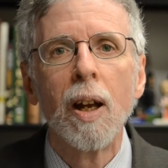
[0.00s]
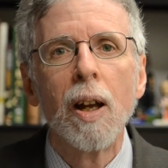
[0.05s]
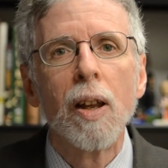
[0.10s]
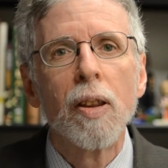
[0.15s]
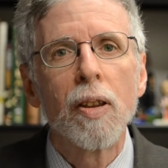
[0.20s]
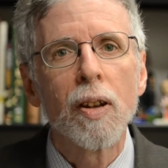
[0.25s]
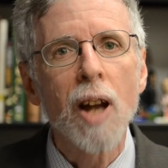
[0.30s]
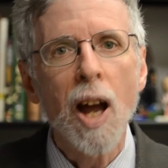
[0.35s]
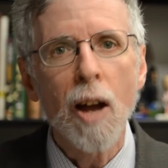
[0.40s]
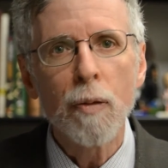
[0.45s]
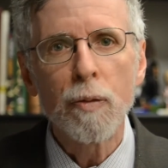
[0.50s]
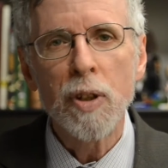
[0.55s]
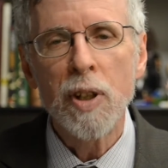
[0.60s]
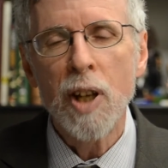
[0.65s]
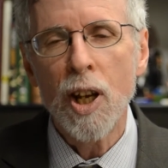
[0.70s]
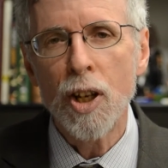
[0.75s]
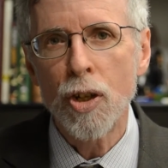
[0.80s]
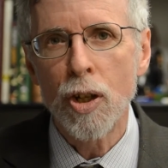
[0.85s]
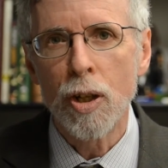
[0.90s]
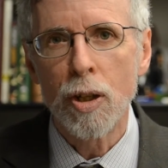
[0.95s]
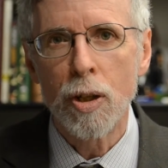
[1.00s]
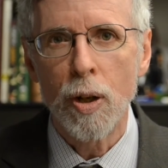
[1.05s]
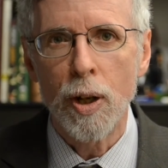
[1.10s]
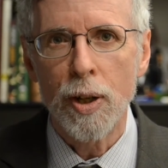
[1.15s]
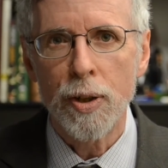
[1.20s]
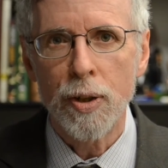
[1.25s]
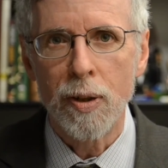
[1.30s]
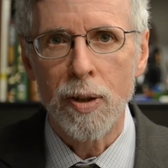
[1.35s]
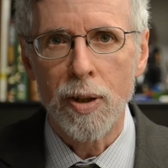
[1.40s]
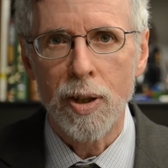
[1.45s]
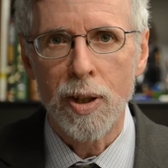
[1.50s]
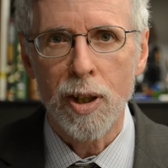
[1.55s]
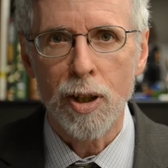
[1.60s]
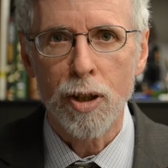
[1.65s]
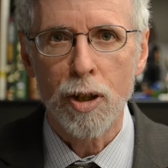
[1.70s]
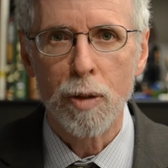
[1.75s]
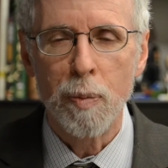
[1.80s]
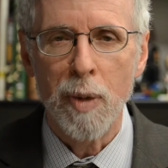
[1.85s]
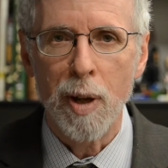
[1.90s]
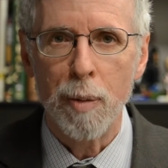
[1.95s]
The Confrontation Clause of the
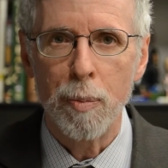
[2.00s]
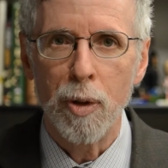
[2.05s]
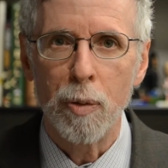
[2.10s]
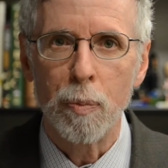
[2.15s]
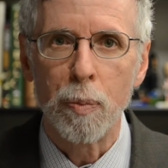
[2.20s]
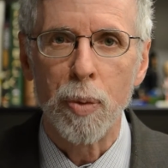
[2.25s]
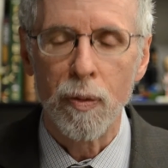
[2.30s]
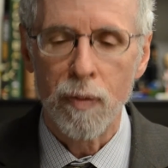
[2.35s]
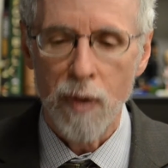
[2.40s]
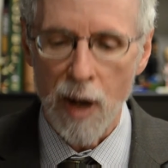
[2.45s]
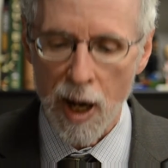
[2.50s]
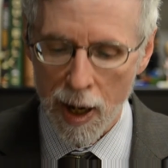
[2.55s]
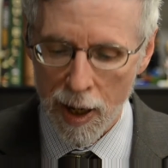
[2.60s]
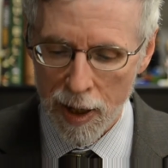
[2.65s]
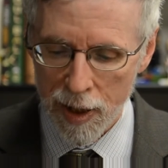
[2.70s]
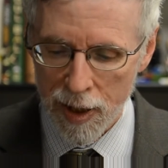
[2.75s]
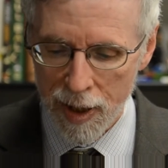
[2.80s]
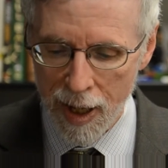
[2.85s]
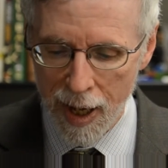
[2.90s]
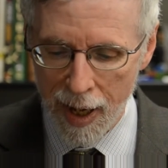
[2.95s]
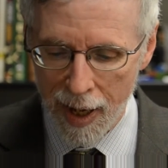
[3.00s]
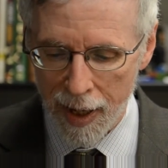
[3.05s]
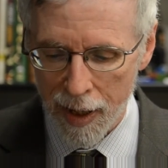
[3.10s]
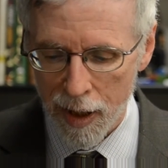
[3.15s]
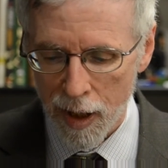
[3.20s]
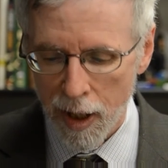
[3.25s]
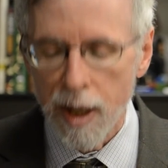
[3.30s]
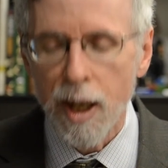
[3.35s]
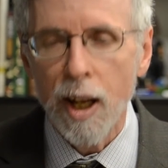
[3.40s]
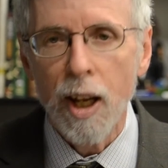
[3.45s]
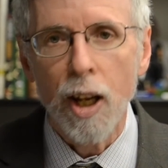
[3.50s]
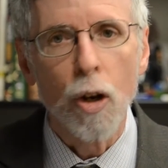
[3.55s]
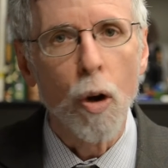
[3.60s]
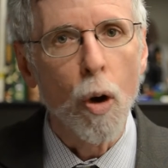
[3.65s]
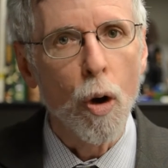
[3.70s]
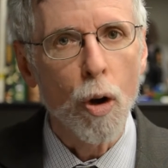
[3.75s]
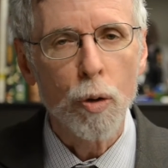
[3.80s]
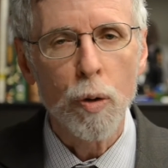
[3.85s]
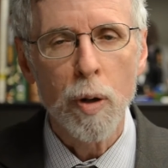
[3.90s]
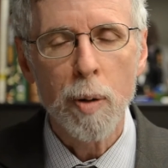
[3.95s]
Sixth Amendment provides that in
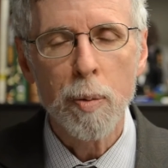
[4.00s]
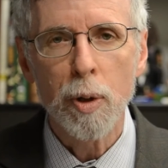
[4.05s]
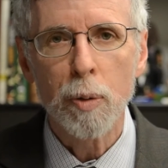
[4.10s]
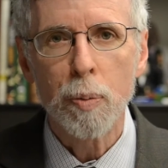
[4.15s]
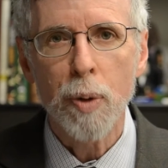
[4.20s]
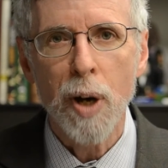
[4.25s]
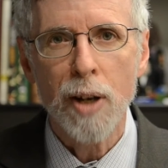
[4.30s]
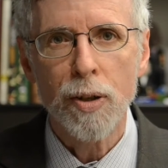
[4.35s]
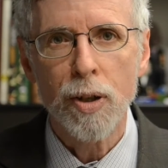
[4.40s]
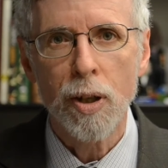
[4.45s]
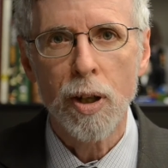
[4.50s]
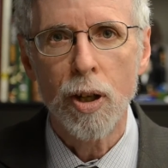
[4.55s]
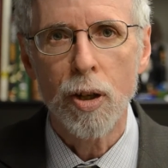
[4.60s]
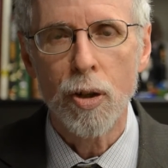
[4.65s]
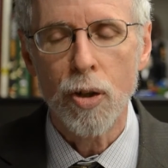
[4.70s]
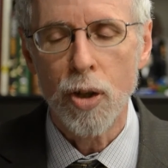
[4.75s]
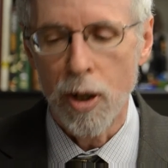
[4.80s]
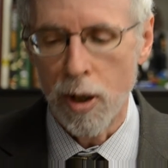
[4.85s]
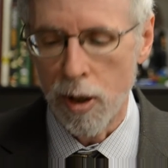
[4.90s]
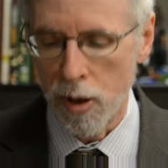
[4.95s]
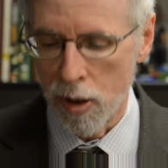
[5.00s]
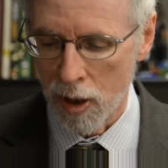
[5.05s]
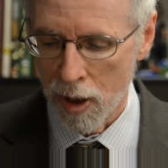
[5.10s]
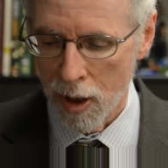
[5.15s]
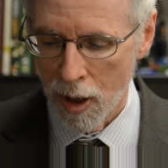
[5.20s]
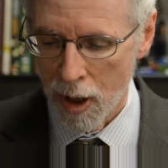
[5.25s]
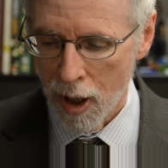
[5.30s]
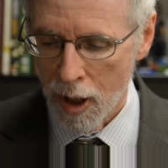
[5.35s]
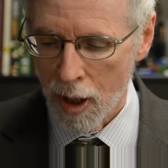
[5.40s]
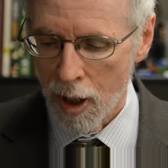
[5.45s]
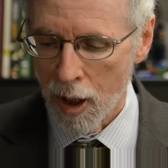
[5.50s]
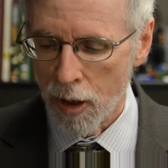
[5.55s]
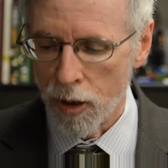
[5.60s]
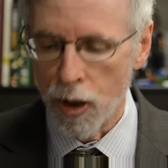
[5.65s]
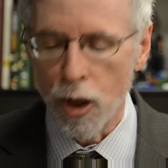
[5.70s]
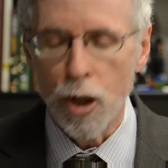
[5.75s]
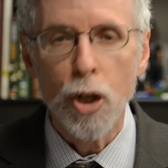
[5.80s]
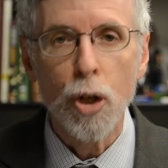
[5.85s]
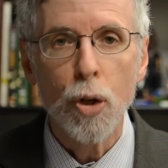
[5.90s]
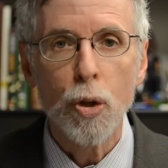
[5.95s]
all criminal prosecutions,
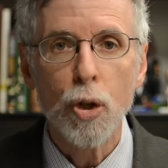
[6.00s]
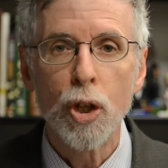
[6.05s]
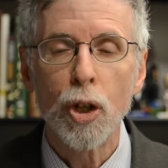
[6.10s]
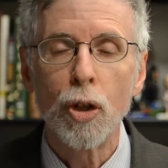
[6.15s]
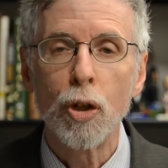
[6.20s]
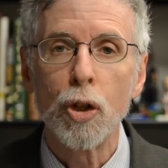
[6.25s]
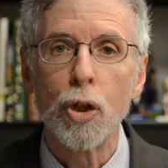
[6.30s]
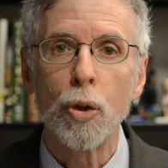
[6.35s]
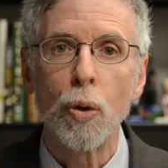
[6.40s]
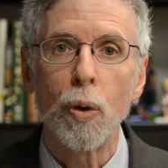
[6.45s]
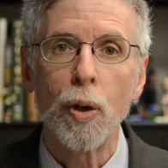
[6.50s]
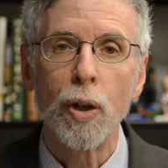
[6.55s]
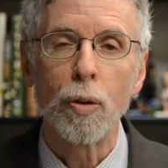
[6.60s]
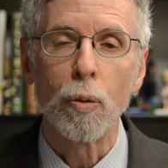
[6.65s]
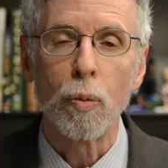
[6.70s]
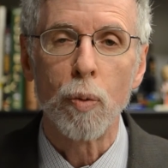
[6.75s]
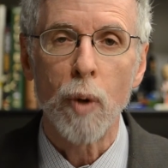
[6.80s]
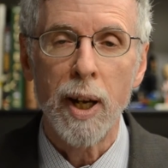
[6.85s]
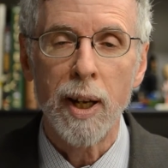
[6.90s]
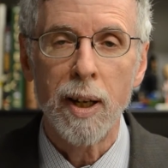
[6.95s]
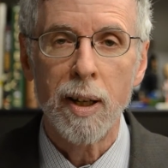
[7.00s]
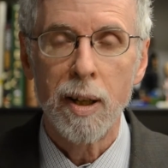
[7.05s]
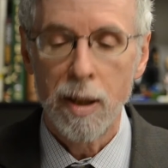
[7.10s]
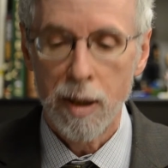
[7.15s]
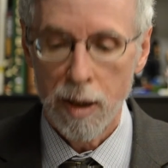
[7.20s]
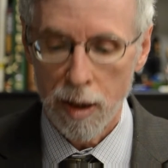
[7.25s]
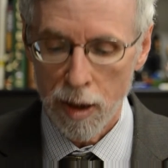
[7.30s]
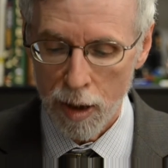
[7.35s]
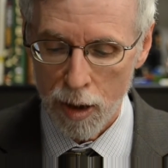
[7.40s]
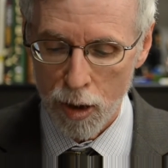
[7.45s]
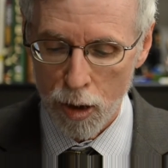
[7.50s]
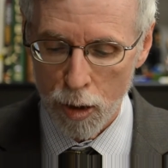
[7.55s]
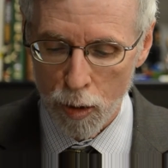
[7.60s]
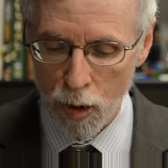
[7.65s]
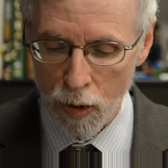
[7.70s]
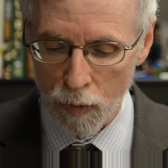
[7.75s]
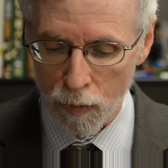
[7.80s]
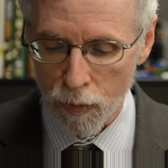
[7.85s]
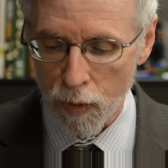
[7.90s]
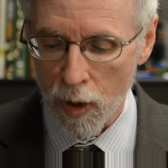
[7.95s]
the accused shall enjoy the right to
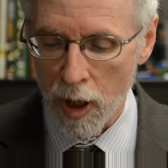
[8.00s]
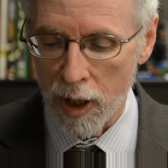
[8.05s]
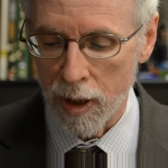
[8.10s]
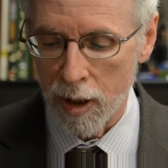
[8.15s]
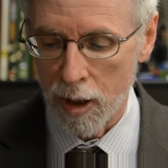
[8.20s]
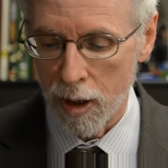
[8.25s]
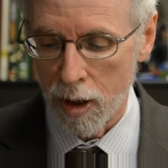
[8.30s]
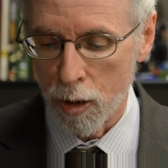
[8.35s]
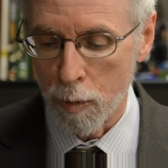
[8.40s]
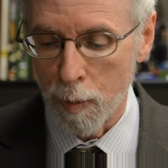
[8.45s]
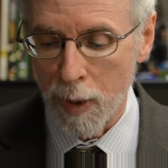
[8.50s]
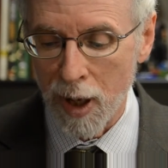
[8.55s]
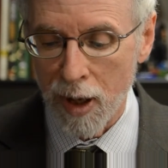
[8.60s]
be